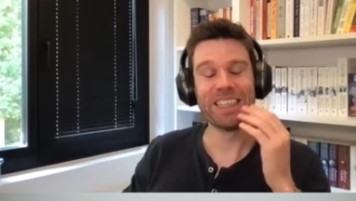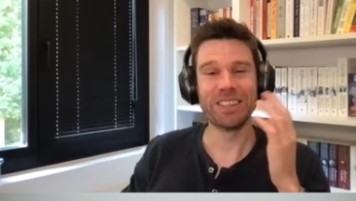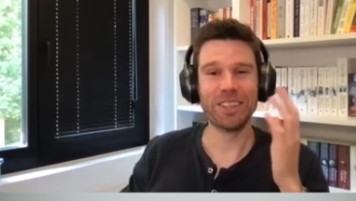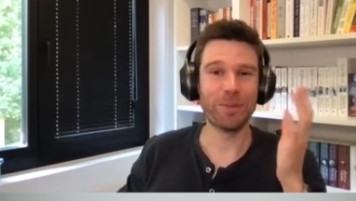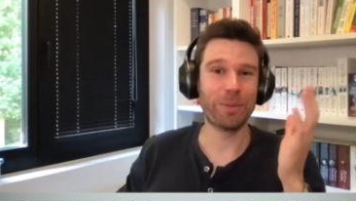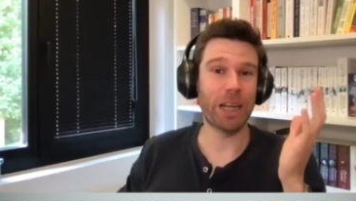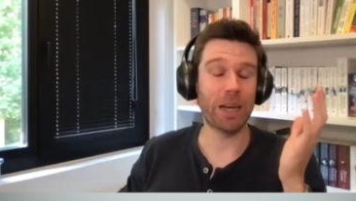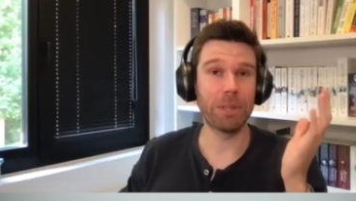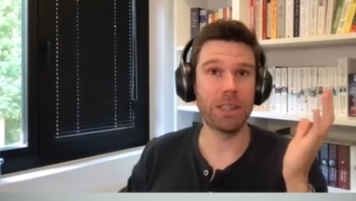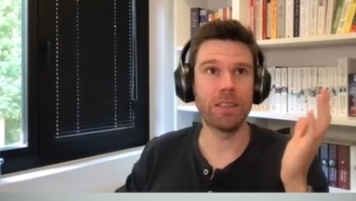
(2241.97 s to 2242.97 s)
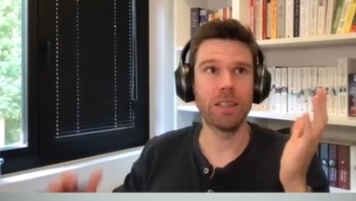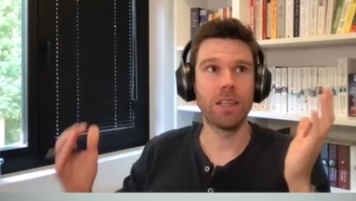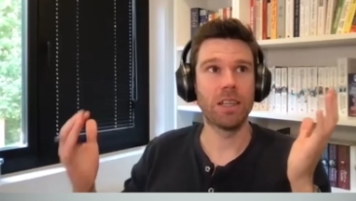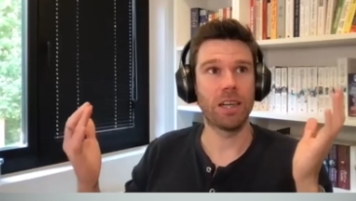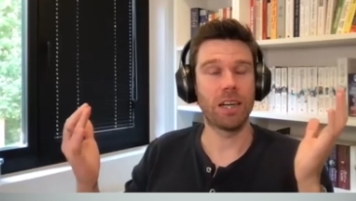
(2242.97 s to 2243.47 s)
No, but I mean,
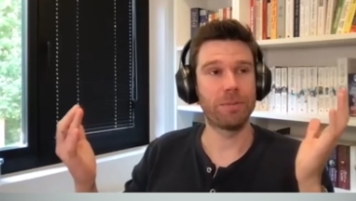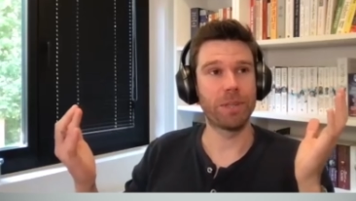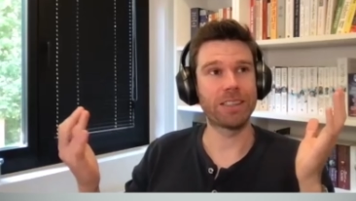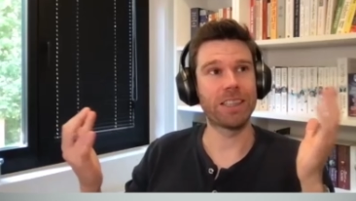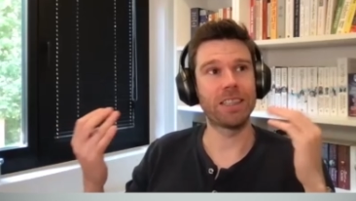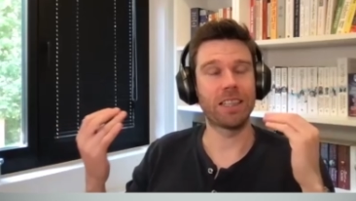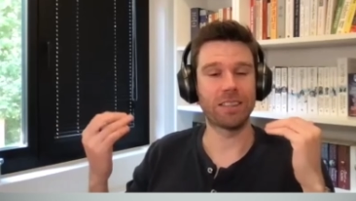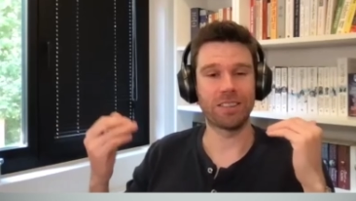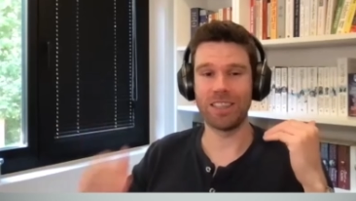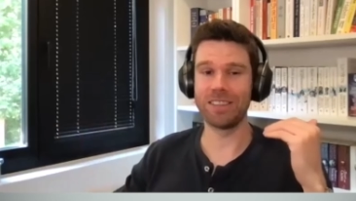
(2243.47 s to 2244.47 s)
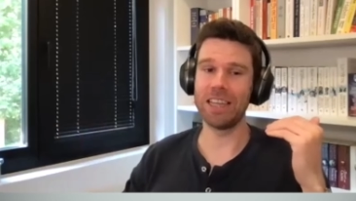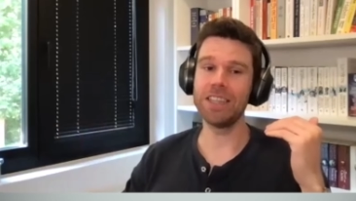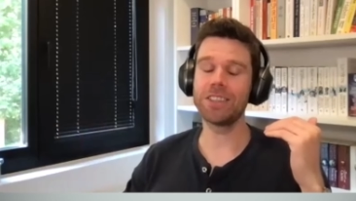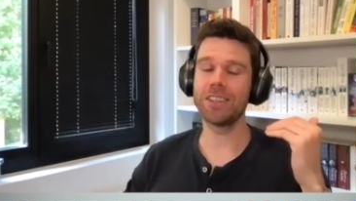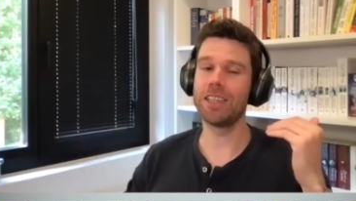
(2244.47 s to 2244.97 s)
I'm not saying that's
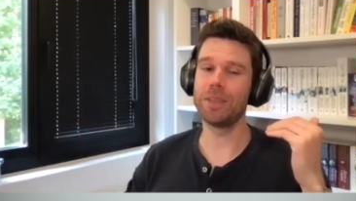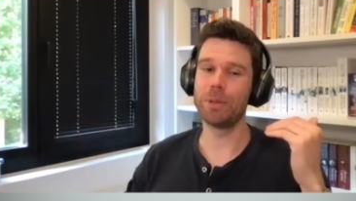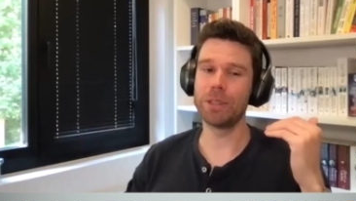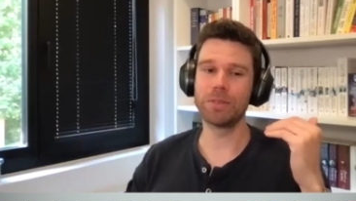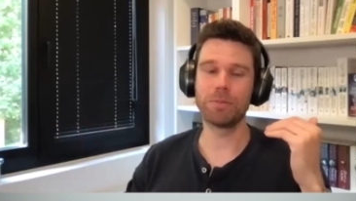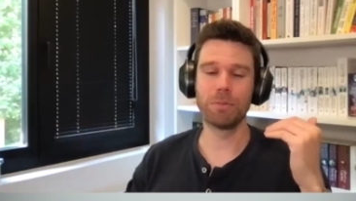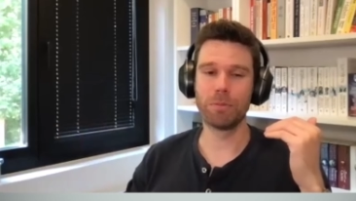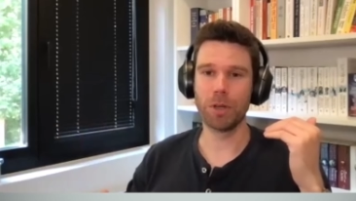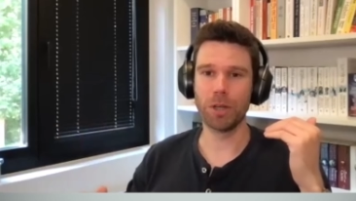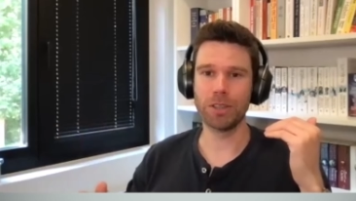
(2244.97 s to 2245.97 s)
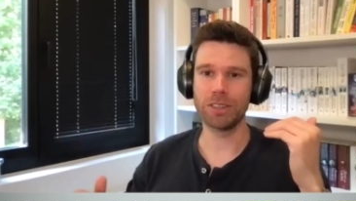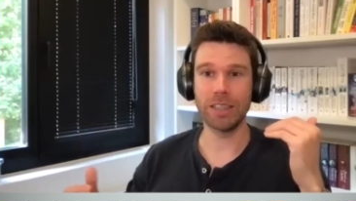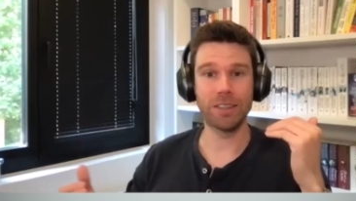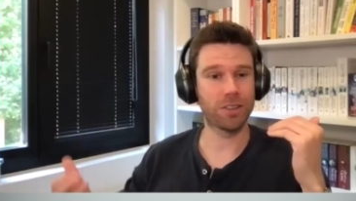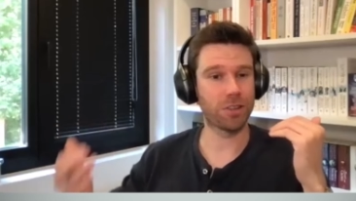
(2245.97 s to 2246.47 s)
intentionally, but
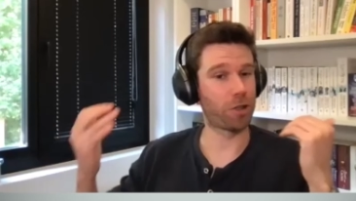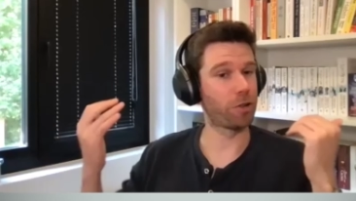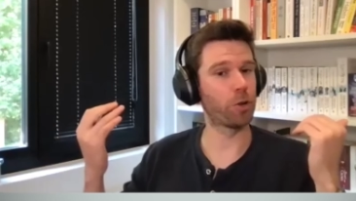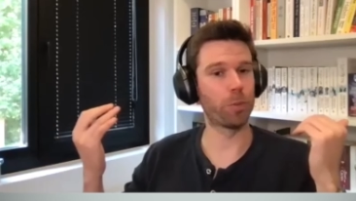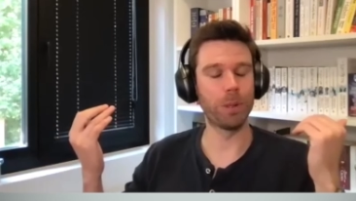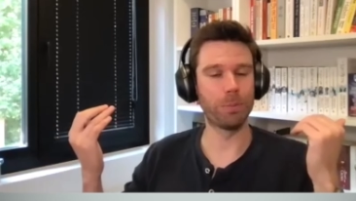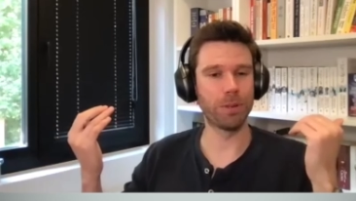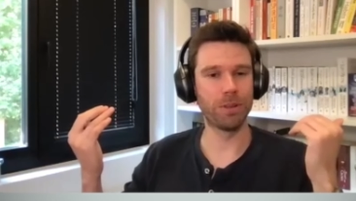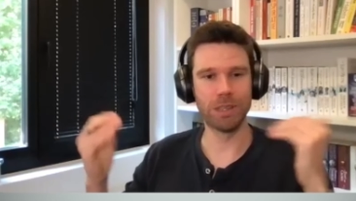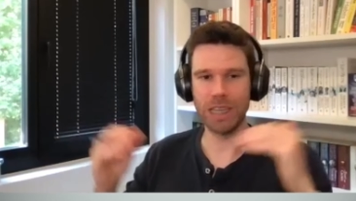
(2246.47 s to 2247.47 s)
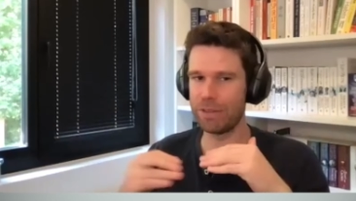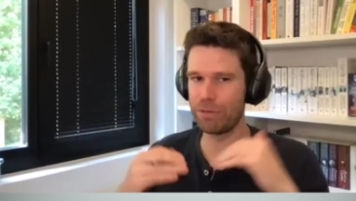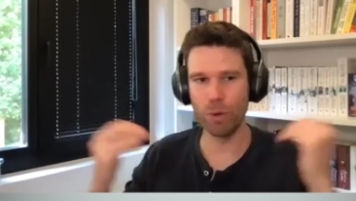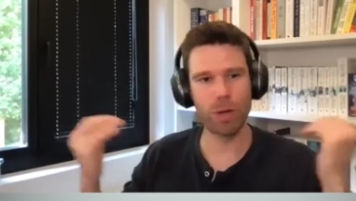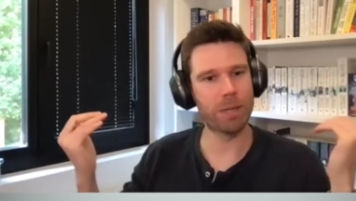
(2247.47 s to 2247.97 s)
scientists are also people.
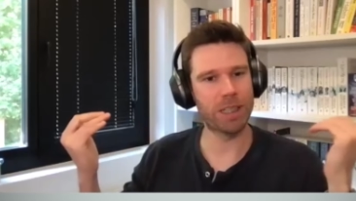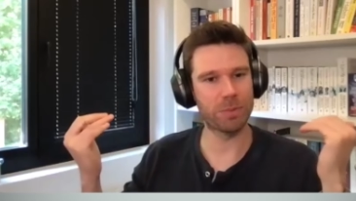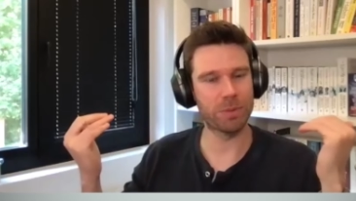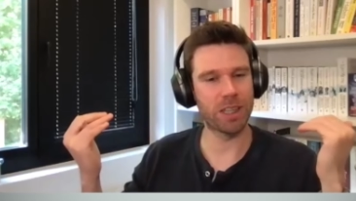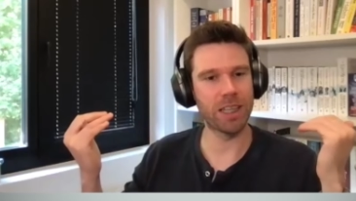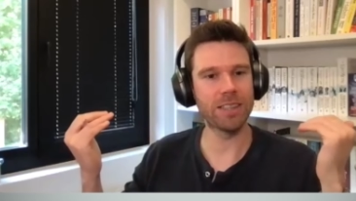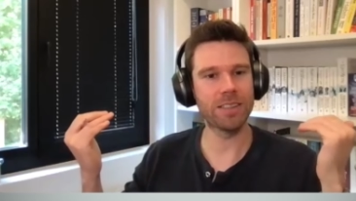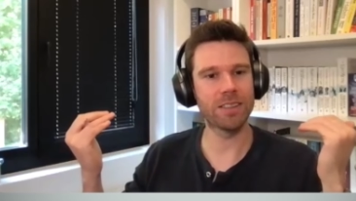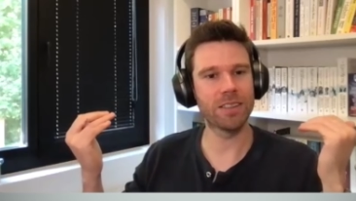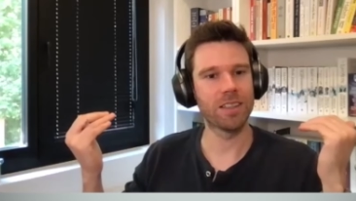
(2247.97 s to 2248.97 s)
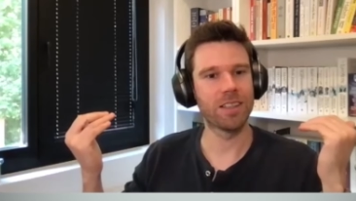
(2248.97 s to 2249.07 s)
Everyone makes mistakes.